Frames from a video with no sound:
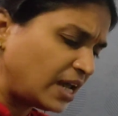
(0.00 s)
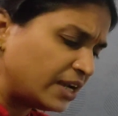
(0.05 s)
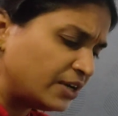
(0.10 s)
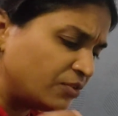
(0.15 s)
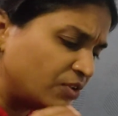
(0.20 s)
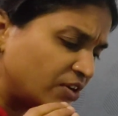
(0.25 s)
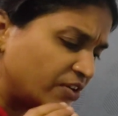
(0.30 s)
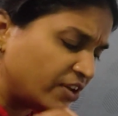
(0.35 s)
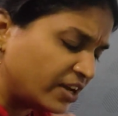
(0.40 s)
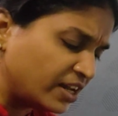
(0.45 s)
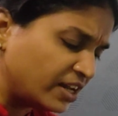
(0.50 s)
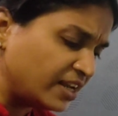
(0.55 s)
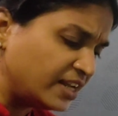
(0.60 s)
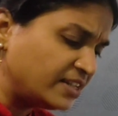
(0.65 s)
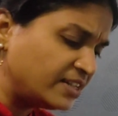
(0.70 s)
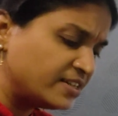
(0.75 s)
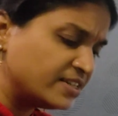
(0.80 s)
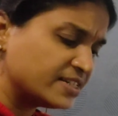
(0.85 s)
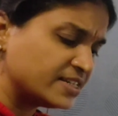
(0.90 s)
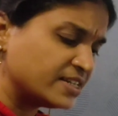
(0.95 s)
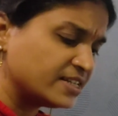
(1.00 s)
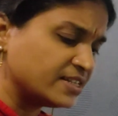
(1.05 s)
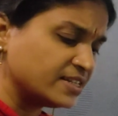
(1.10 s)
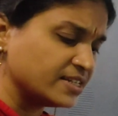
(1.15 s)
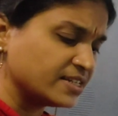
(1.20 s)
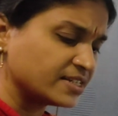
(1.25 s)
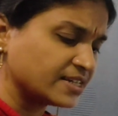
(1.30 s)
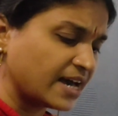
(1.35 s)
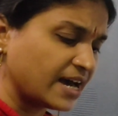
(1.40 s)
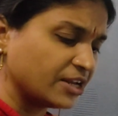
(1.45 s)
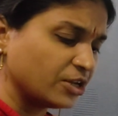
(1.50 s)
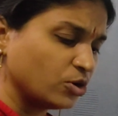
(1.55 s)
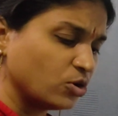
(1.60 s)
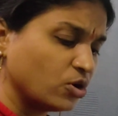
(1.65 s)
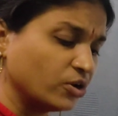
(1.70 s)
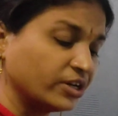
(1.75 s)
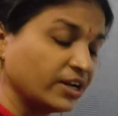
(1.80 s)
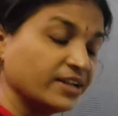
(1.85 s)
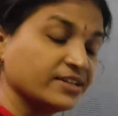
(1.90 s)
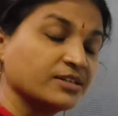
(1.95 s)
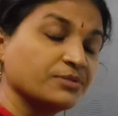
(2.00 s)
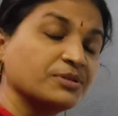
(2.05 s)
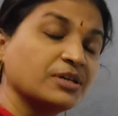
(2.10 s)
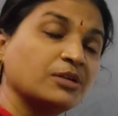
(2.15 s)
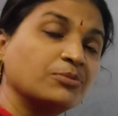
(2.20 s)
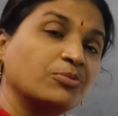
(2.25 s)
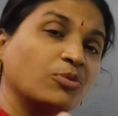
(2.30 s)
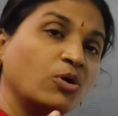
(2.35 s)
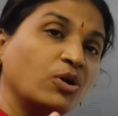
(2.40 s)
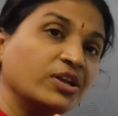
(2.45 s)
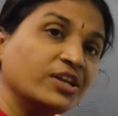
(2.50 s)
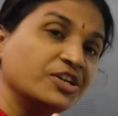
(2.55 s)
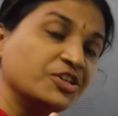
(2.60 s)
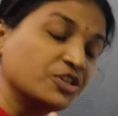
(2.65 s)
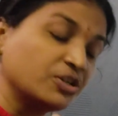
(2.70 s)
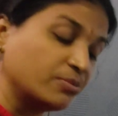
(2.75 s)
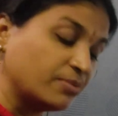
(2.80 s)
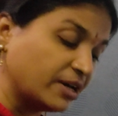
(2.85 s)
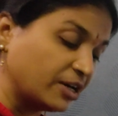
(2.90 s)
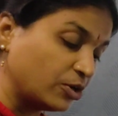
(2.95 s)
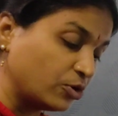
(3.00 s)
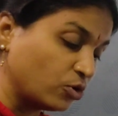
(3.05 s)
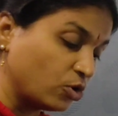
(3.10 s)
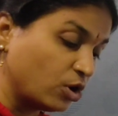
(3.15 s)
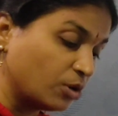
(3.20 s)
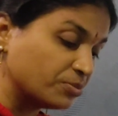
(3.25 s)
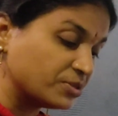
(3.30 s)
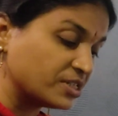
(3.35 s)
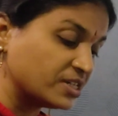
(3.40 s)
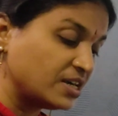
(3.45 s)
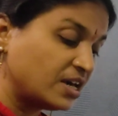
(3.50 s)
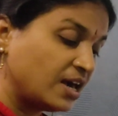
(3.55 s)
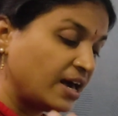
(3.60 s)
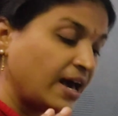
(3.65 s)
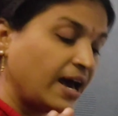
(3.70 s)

and will regulate the disease carrying organisms and pollination by crops